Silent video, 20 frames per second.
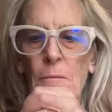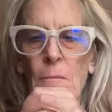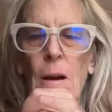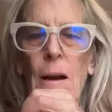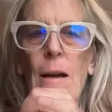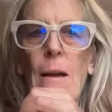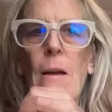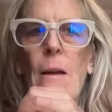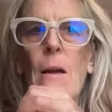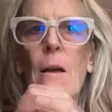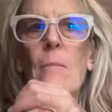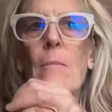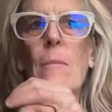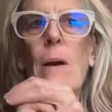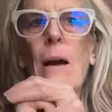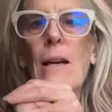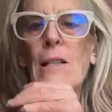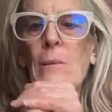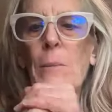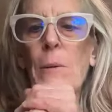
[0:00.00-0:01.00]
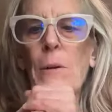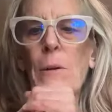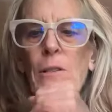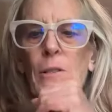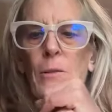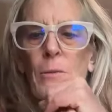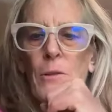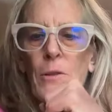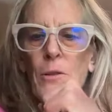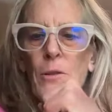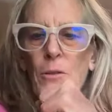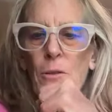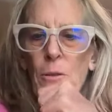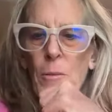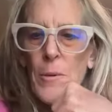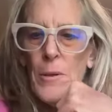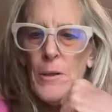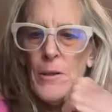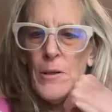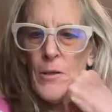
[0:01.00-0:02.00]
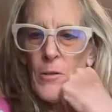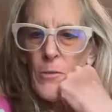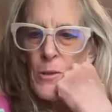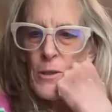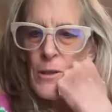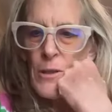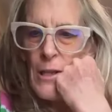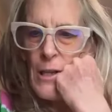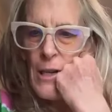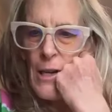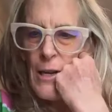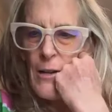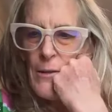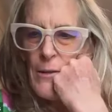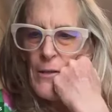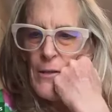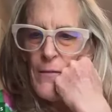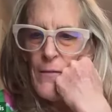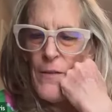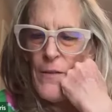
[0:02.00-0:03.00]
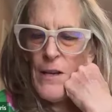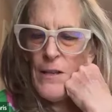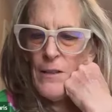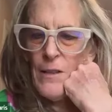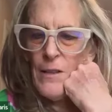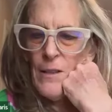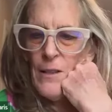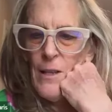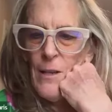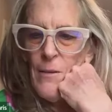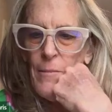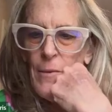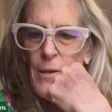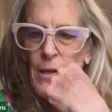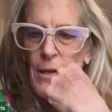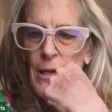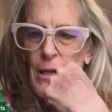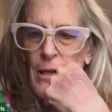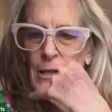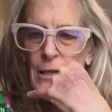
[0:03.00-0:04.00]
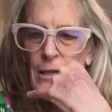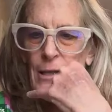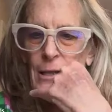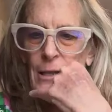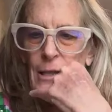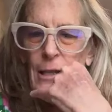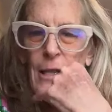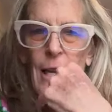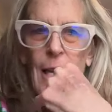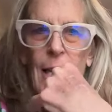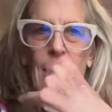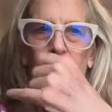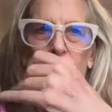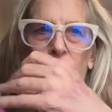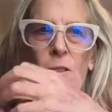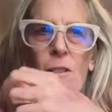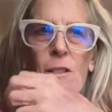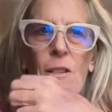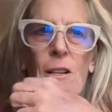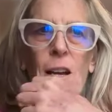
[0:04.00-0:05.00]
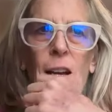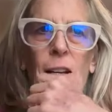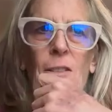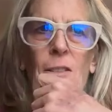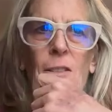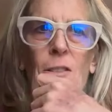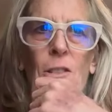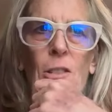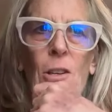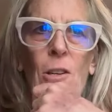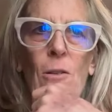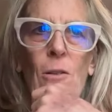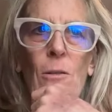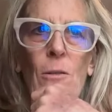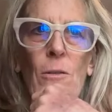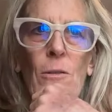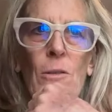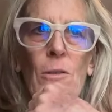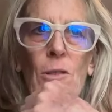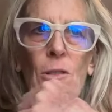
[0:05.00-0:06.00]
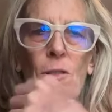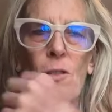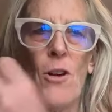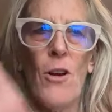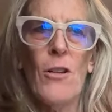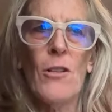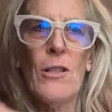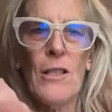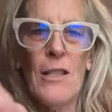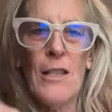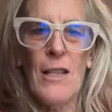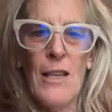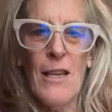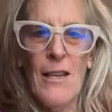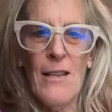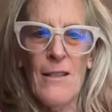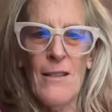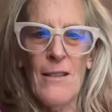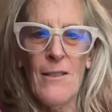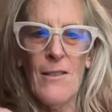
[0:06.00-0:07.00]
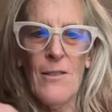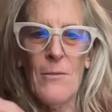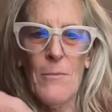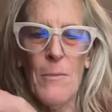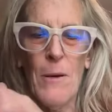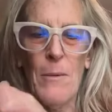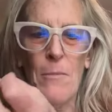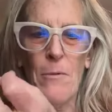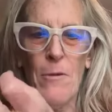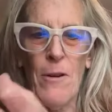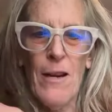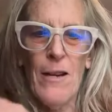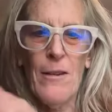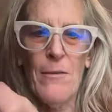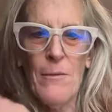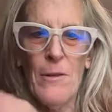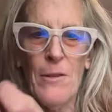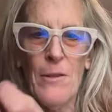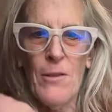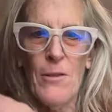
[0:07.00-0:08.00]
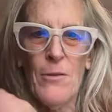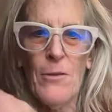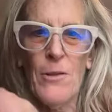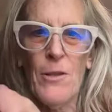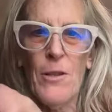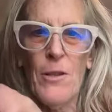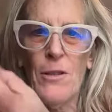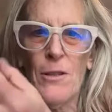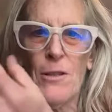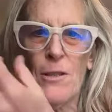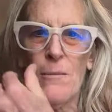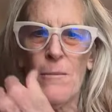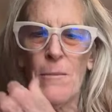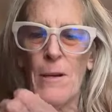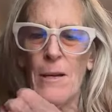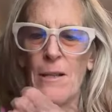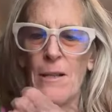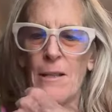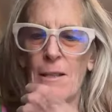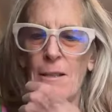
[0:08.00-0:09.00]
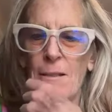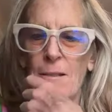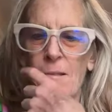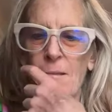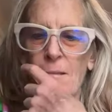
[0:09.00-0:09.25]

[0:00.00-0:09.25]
My experience with Nuka pickles was I always failed at them because they turned out so salty because my bran was so salty, but